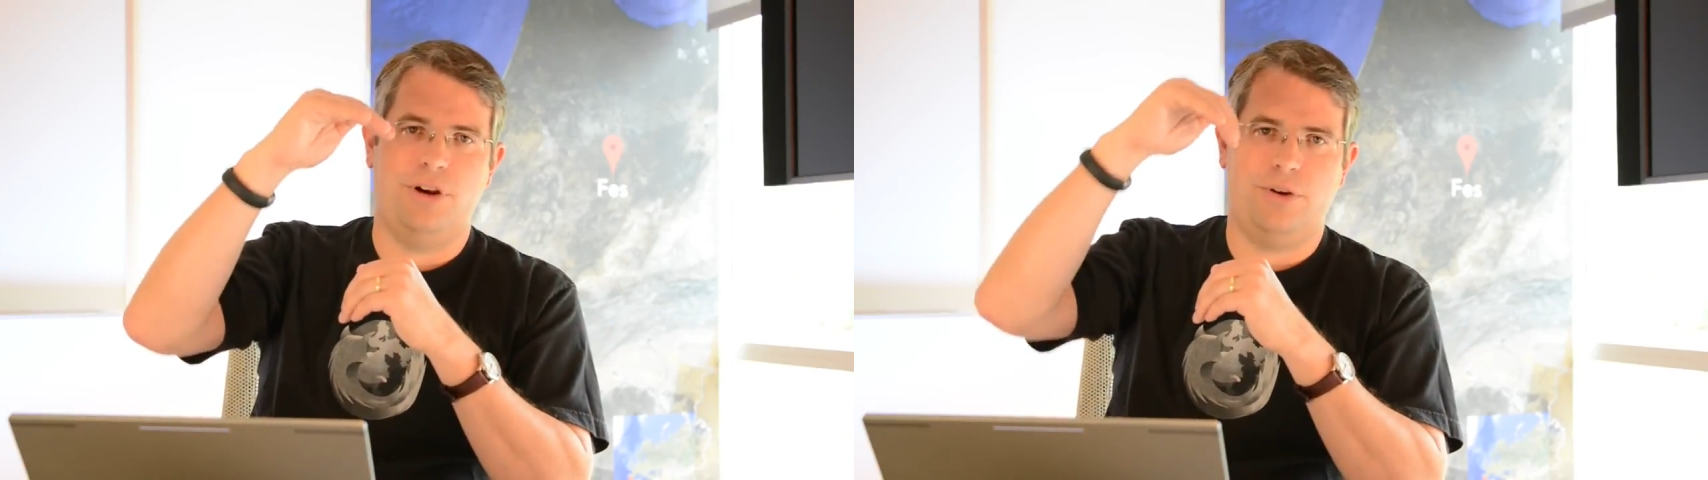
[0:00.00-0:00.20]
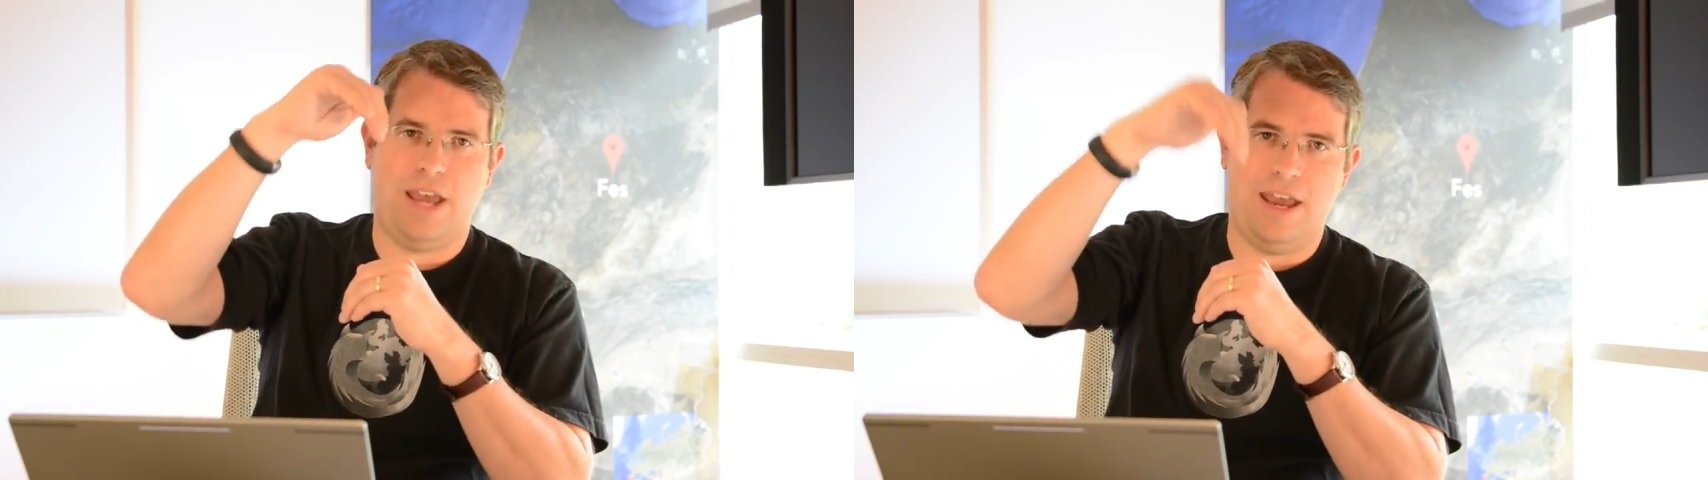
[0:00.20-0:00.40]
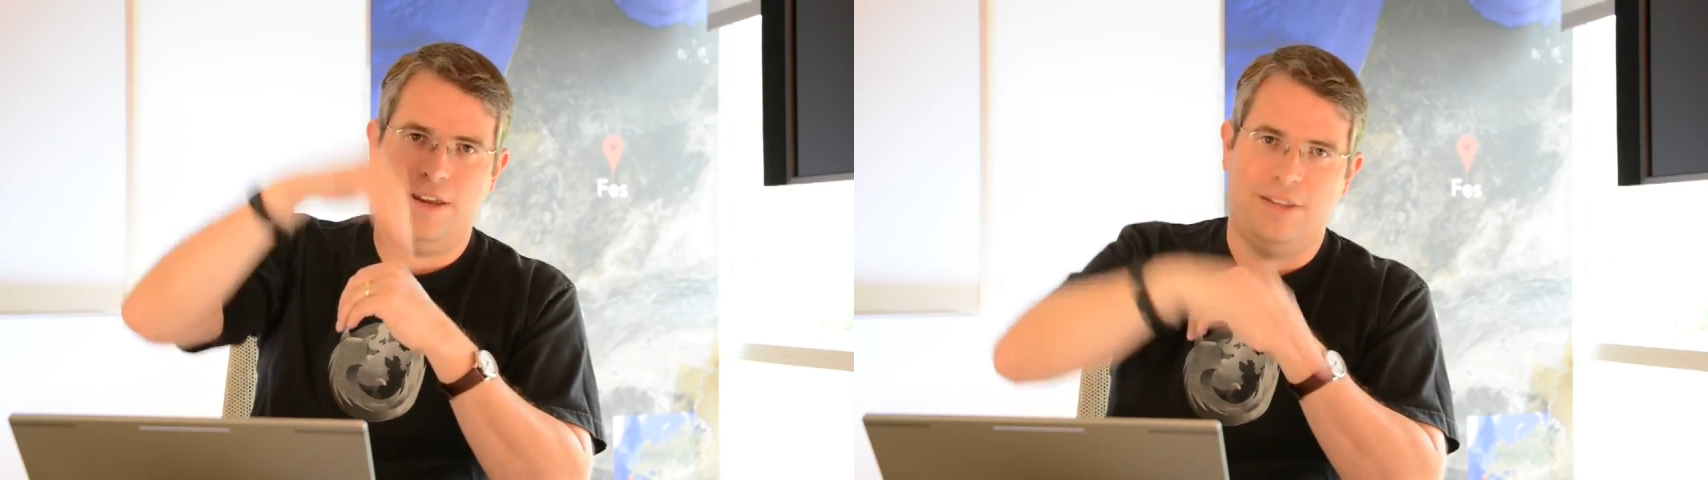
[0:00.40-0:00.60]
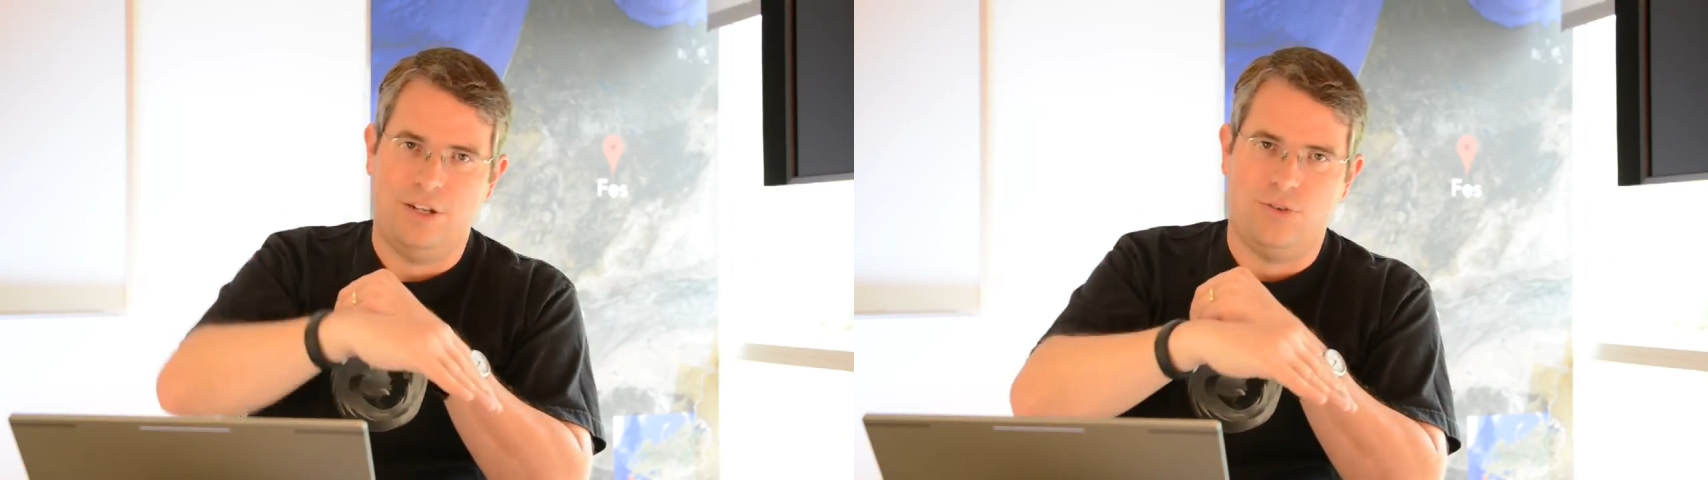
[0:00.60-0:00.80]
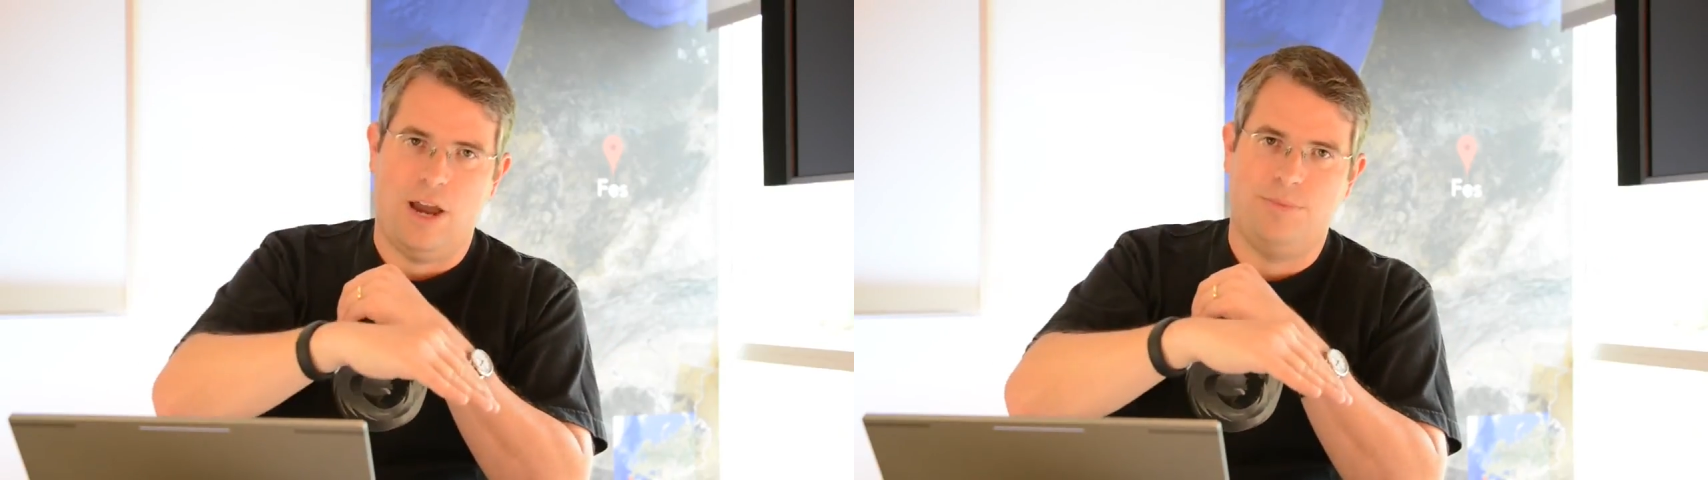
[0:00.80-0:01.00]
okay and
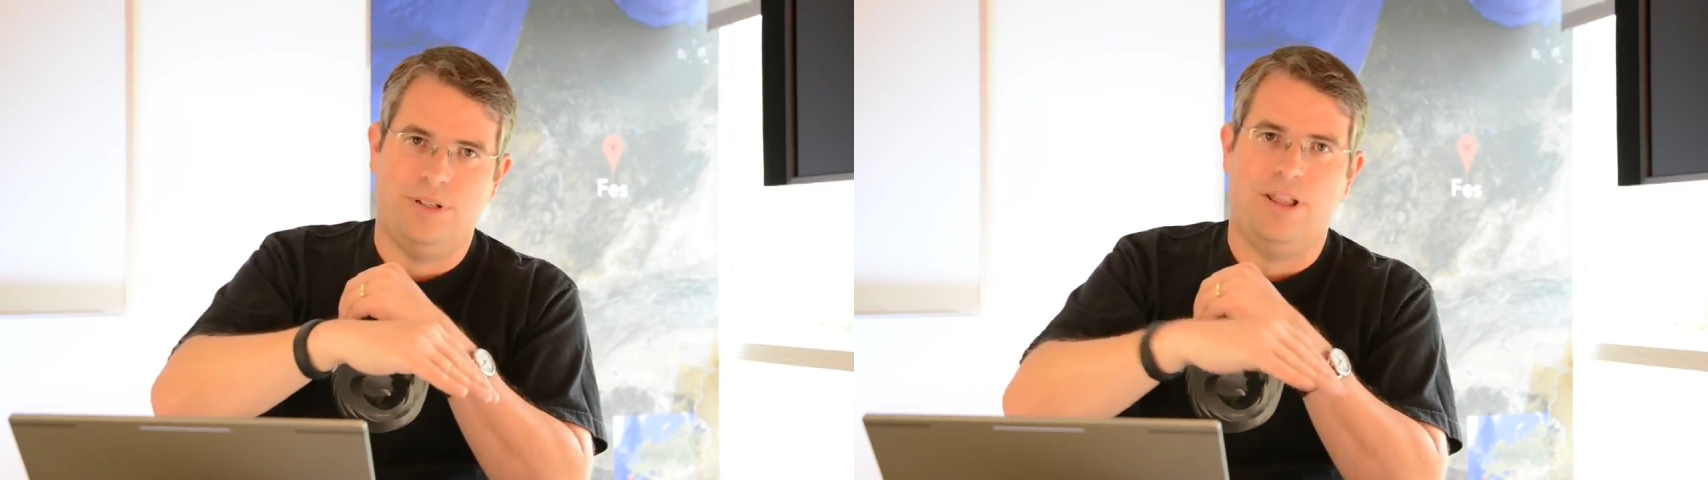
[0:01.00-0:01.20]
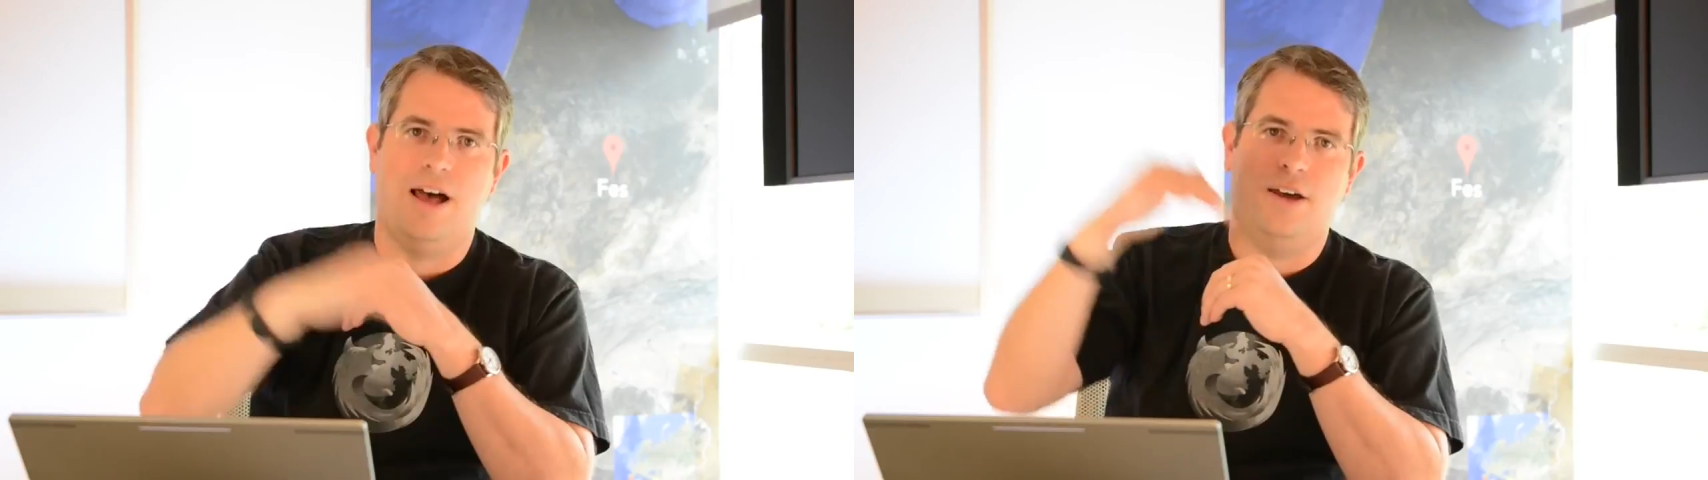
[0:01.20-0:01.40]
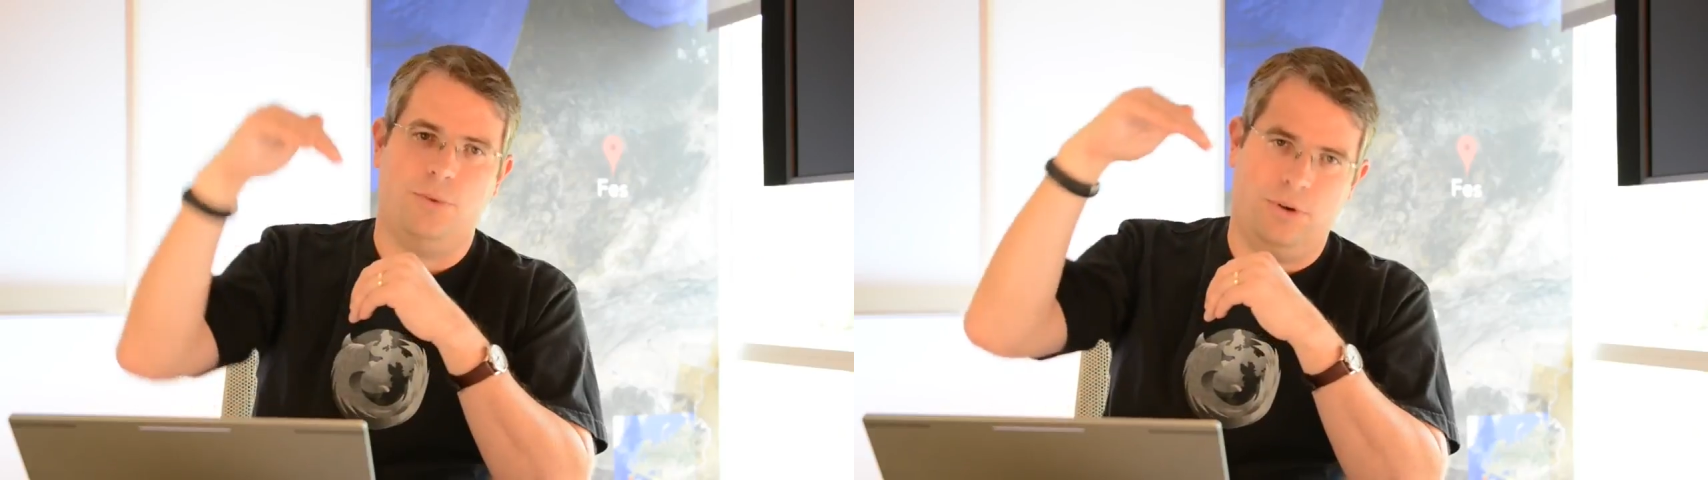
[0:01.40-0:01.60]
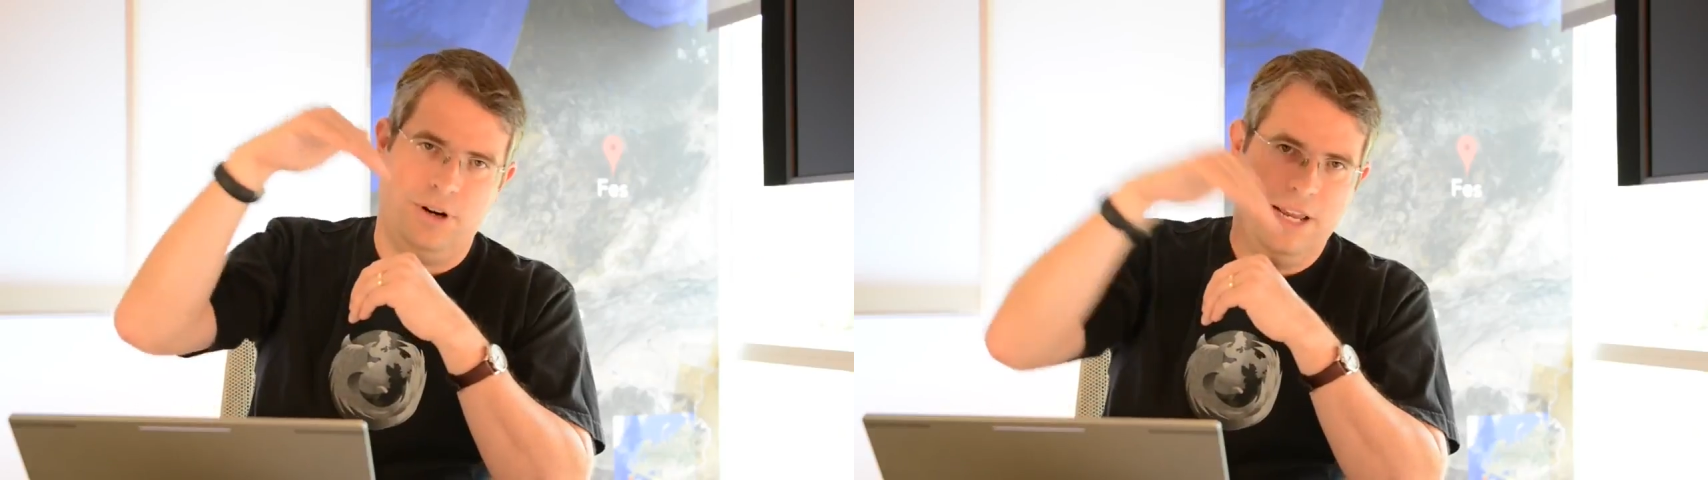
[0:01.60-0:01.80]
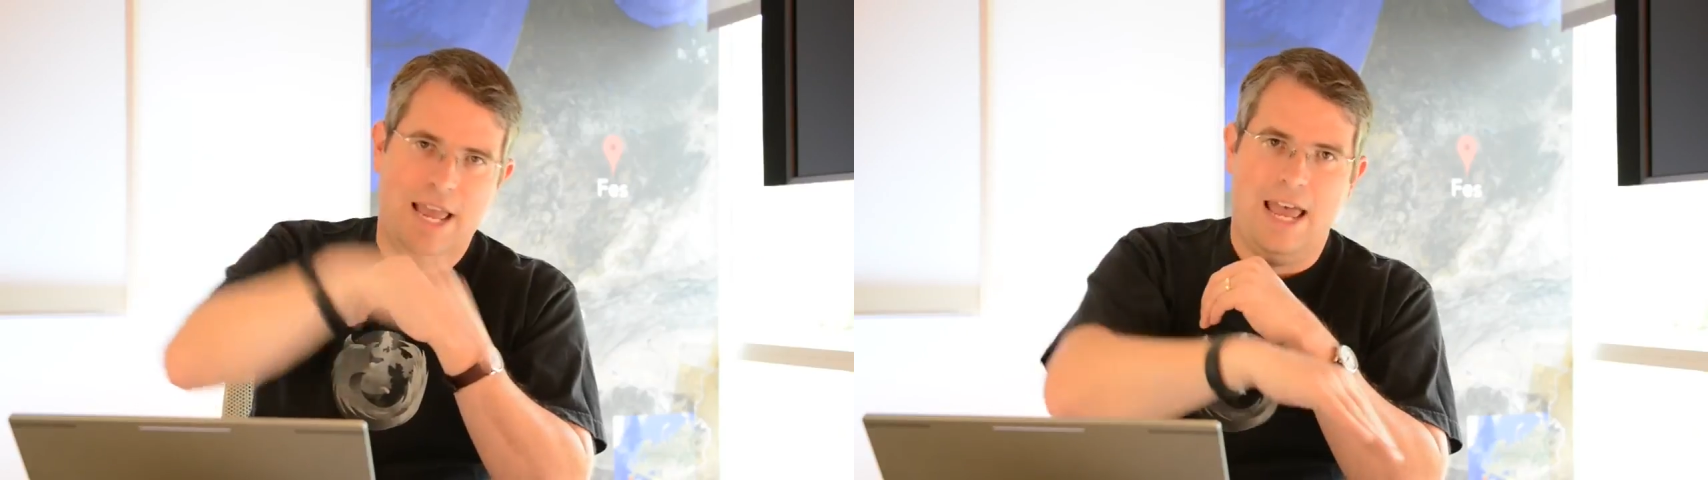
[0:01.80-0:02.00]
then dropped a lot or